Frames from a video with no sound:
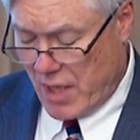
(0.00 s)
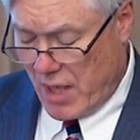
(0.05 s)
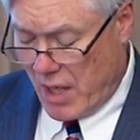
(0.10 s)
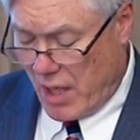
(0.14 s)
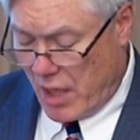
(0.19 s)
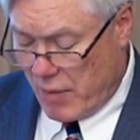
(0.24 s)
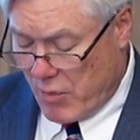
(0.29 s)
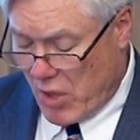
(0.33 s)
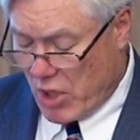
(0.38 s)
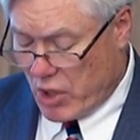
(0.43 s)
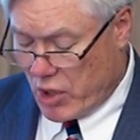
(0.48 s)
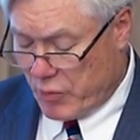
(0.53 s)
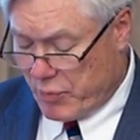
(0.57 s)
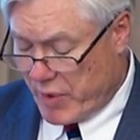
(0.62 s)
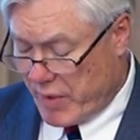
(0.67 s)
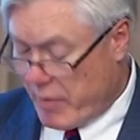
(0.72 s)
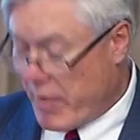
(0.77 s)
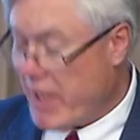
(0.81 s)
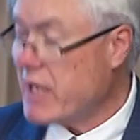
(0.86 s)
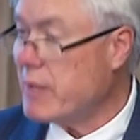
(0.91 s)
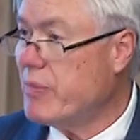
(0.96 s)
Among our
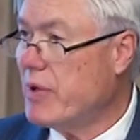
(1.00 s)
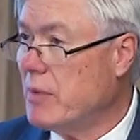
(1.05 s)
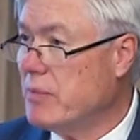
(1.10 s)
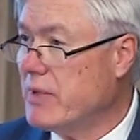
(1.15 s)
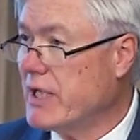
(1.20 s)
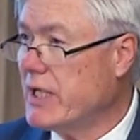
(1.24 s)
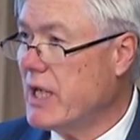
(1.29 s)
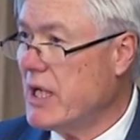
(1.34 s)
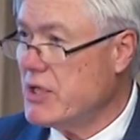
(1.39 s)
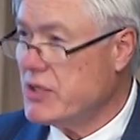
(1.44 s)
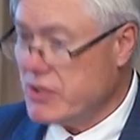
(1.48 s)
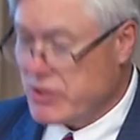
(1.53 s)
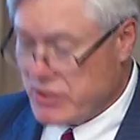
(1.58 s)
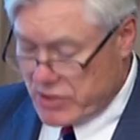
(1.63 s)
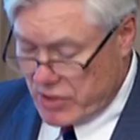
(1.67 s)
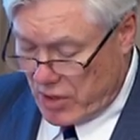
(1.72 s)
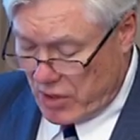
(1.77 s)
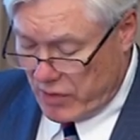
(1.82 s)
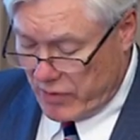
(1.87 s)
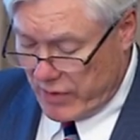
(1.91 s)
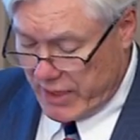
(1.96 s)
many publications
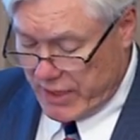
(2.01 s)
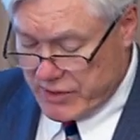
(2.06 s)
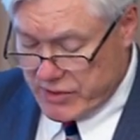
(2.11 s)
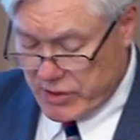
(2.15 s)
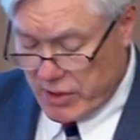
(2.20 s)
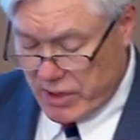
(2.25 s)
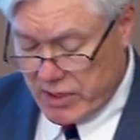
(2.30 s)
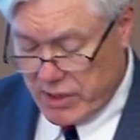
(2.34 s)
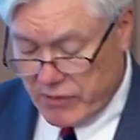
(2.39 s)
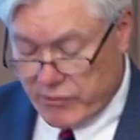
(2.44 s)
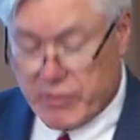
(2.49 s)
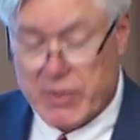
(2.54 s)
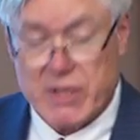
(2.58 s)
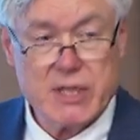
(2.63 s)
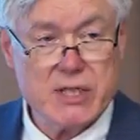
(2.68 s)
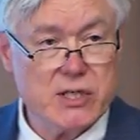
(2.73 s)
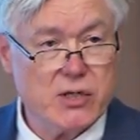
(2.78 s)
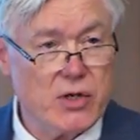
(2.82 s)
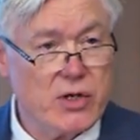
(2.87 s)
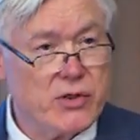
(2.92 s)
are a study of military